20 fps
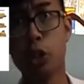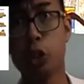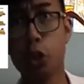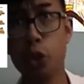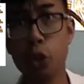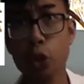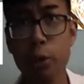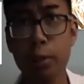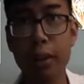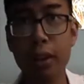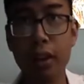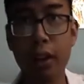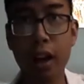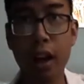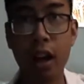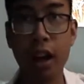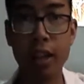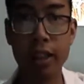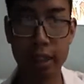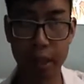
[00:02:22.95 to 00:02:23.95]
to
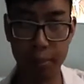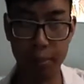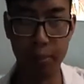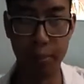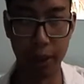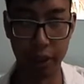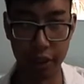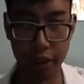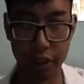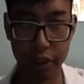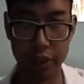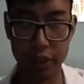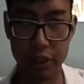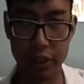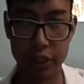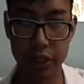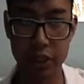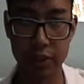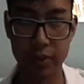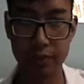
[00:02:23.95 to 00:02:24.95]
belong to
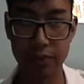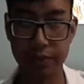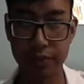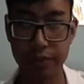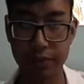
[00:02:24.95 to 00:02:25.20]
birds.